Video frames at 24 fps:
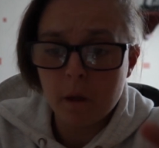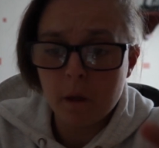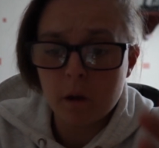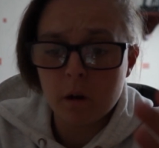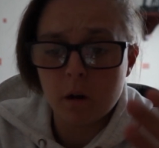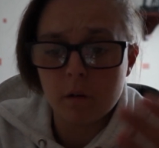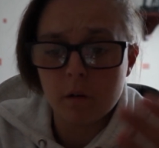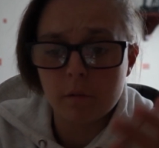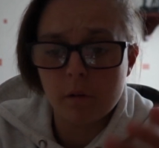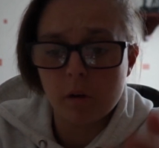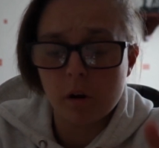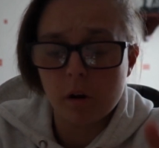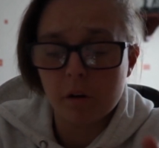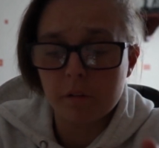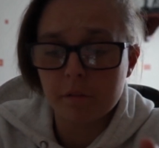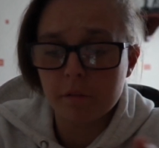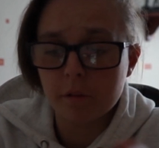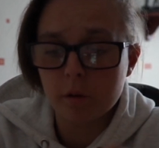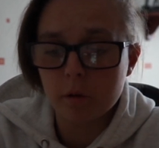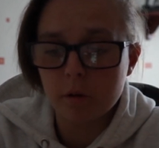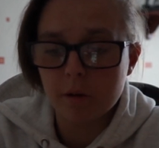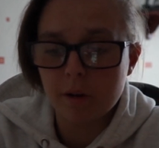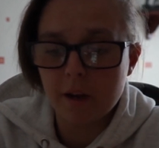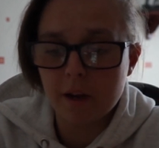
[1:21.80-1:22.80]
I've got a
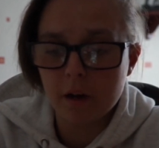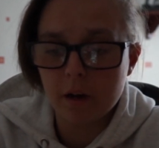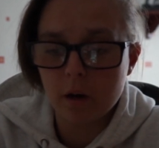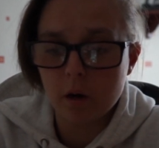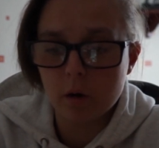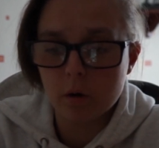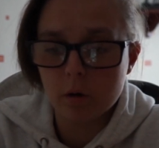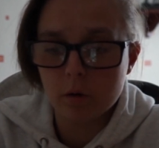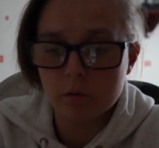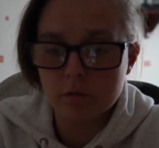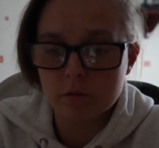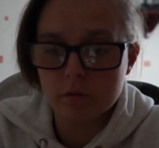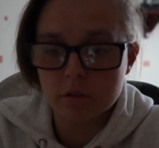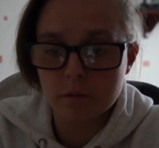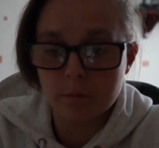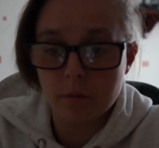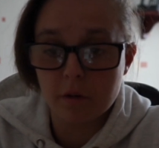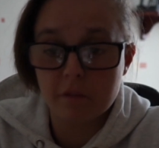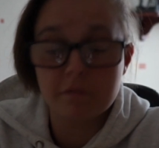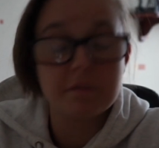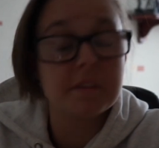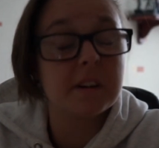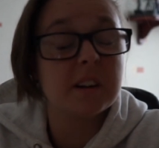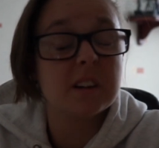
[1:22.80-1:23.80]
few Legos that my
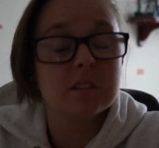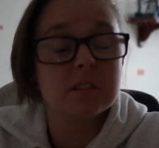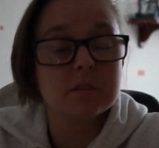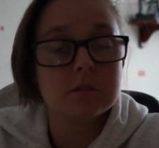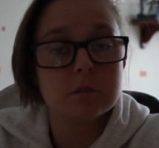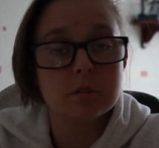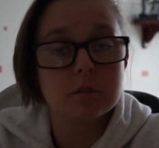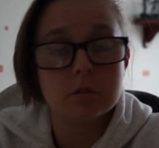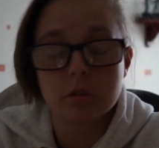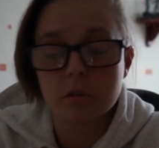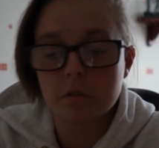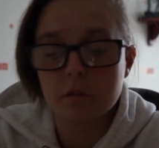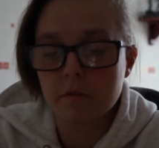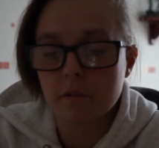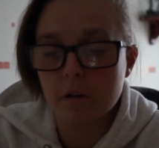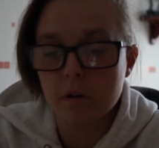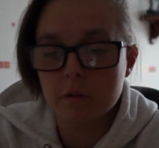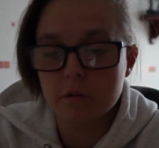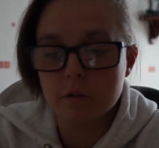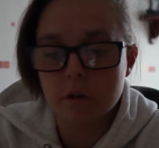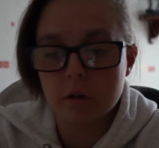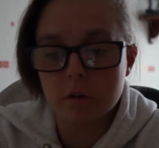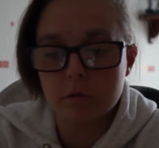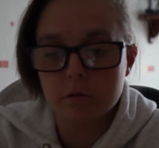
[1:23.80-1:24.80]
friend took
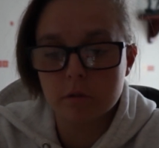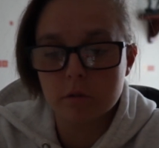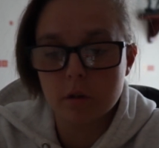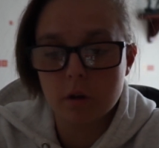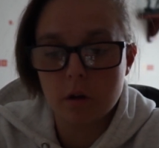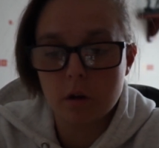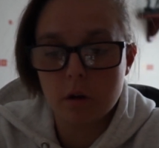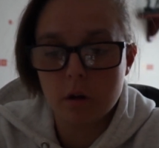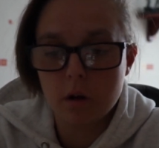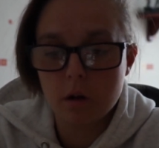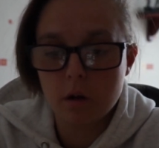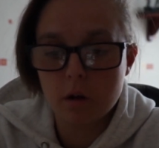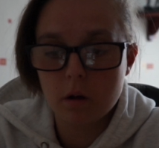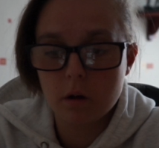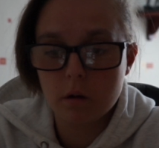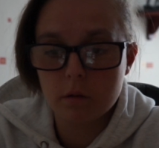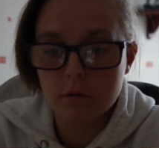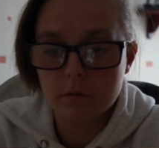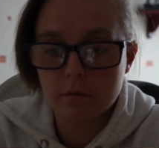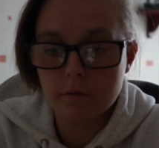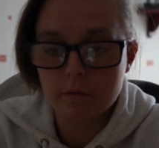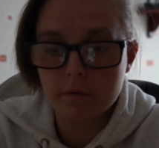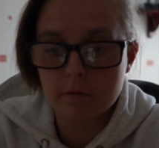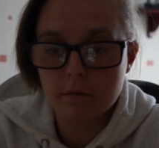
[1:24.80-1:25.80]
photos
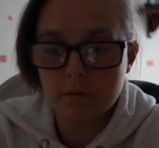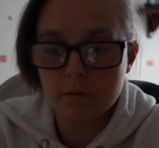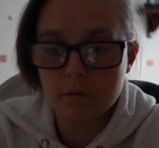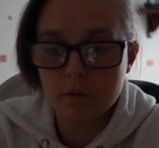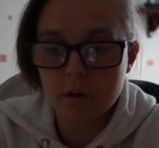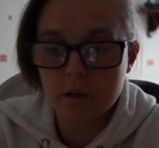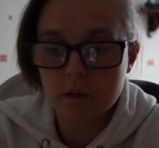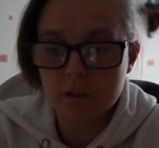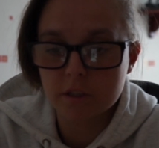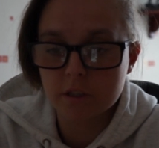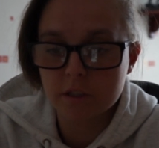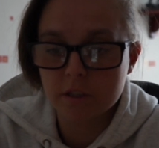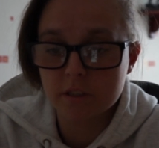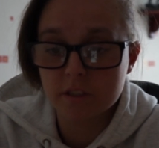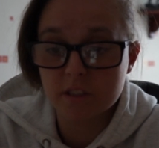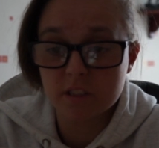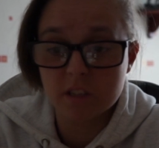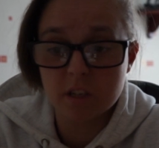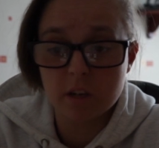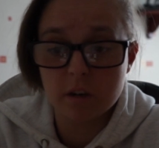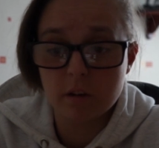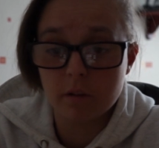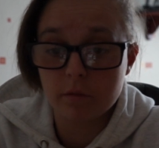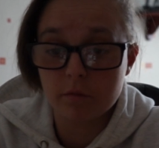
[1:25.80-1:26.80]
of. As you can
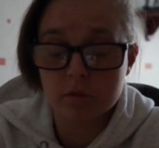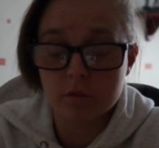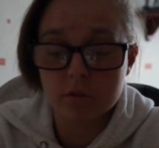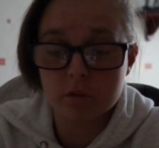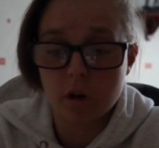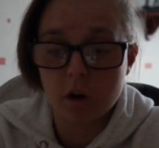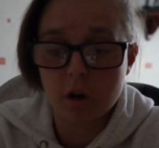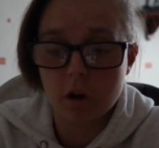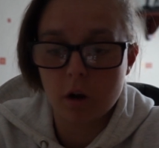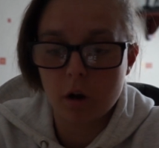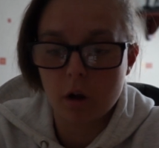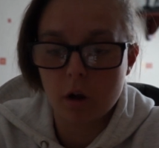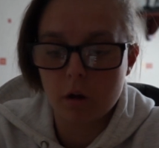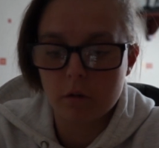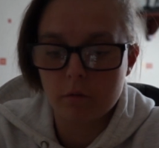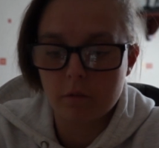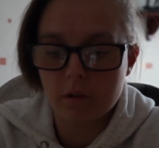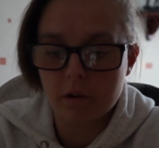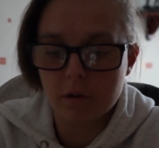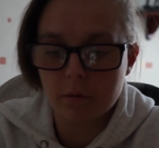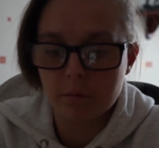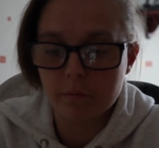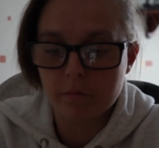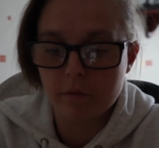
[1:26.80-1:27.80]
see, I've just got a lot of
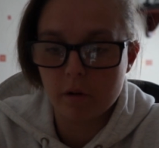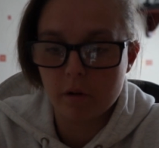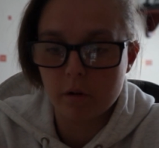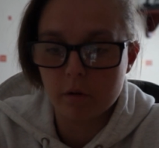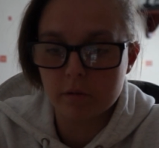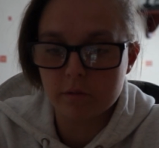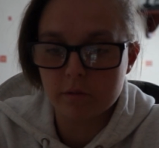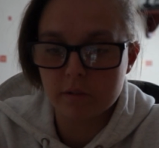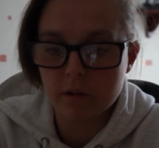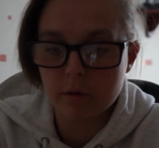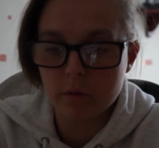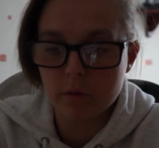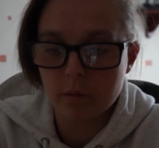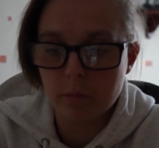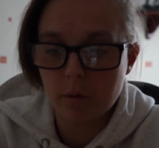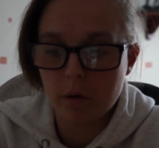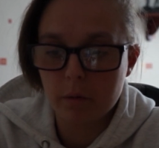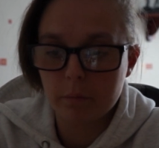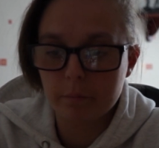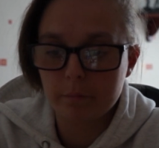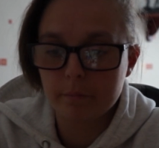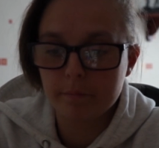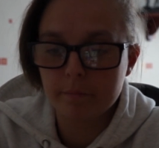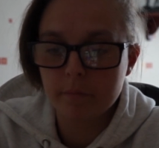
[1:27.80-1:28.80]
random photos here at the
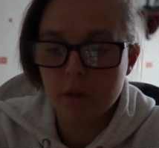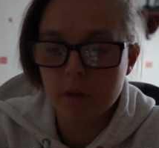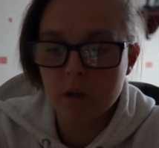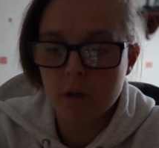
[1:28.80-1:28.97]
bottom.